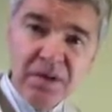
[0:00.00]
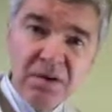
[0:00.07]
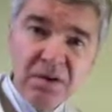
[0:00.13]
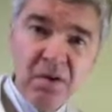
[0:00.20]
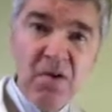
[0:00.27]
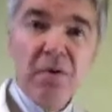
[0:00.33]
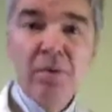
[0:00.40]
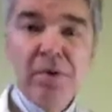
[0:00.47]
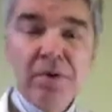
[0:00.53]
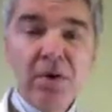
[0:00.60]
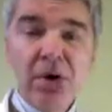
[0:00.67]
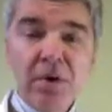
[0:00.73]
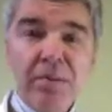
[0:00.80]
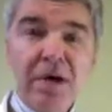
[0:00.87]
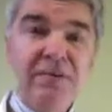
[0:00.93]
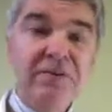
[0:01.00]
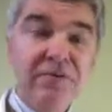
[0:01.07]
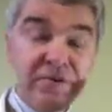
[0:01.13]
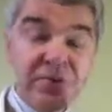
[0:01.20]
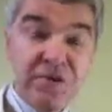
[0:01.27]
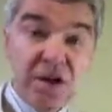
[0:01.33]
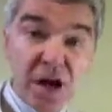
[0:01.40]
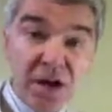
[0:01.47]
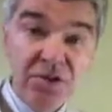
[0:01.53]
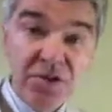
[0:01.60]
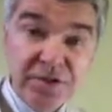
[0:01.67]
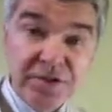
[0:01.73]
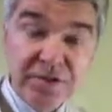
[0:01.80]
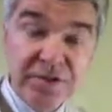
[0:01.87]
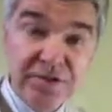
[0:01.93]
or what we call about the
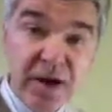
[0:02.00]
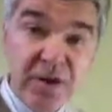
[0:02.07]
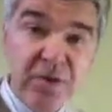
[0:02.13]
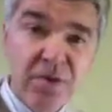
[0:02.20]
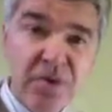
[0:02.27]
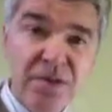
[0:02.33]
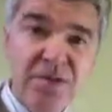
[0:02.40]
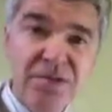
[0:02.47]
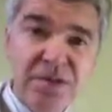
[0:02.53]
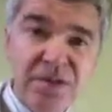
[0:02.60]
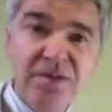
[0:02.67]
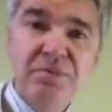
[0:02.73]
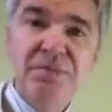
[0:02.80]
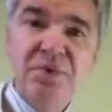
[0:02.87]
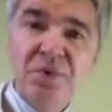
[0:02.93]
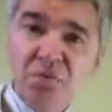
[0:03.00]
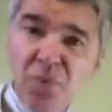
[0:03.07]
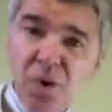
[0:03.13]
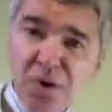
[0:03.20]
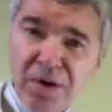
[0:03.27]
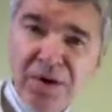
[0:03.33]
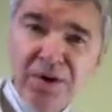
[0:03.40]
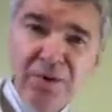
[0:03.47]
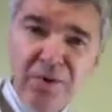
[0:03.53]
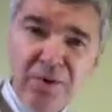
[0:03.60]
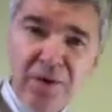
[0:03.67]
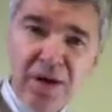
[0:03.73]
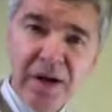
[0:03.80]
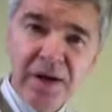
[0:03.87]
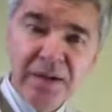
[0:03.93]
physiology of the thyroid system, is working
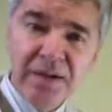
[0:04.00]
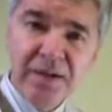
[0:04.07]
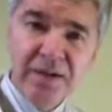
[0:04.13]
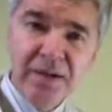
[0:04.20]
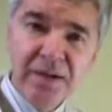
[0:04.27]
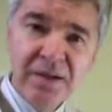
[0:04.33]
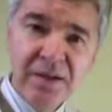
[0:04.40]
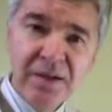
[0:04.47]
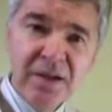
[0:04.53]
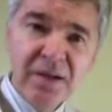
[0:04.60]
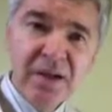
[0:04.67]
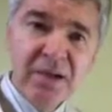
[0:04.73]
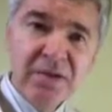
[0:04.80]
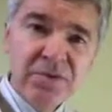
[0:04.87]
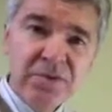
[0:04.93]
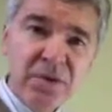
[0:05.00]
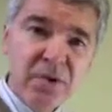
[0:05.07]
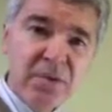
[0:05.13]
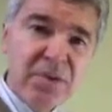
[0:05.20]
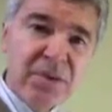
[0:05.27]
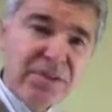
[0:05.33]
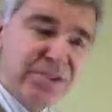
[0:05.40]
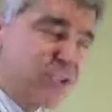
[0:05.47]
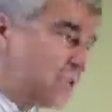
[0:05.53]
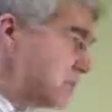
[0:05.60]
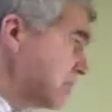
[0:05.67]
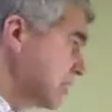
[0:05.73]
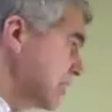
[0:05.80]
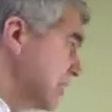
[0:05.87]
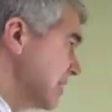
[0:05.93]
correctly. So let's just
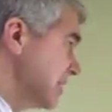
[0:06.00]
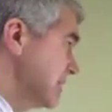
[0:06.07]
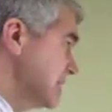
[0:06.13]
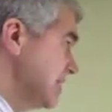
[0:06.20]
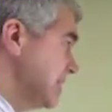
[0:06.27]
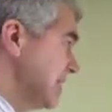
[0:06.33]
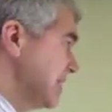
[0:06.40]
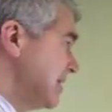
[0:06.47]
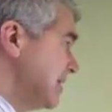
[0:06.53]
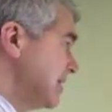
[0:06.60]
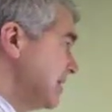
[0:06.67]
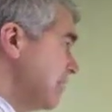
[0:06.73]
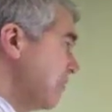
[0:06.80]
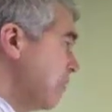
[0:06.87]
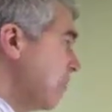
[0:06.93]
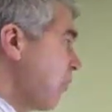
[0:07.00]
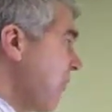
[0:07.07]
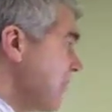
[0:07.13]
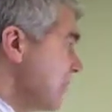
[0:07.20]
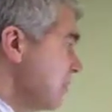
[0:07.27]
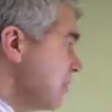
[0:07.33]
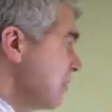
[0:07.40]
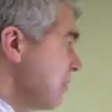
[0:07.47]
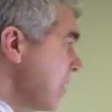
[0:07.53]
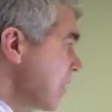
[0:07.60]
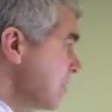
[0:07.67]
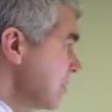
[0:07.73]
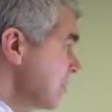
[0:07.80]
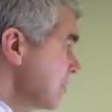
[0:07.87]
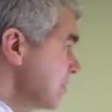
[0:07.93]
look at, why don't we want
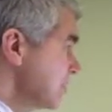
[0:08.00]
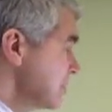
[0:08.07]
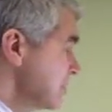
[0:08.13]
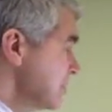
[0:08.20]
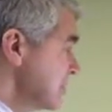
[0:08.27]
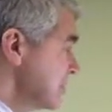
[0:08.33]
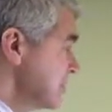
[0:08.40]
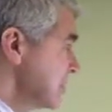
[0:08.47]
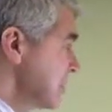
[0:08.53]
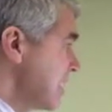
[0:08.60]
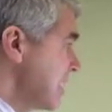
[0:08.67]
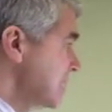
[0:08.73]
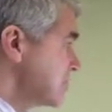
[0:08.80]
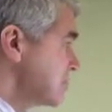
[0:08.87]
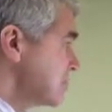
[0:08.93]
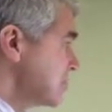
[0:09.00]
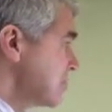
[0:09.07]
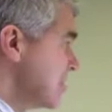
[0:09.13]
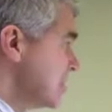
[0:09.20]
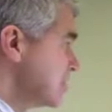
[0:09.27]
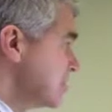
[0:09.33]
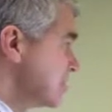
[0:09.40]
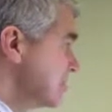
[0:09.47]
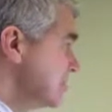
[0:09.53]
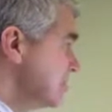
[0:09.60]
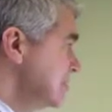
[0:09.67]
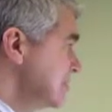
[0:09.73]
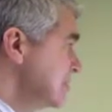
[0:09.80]
to know the concentration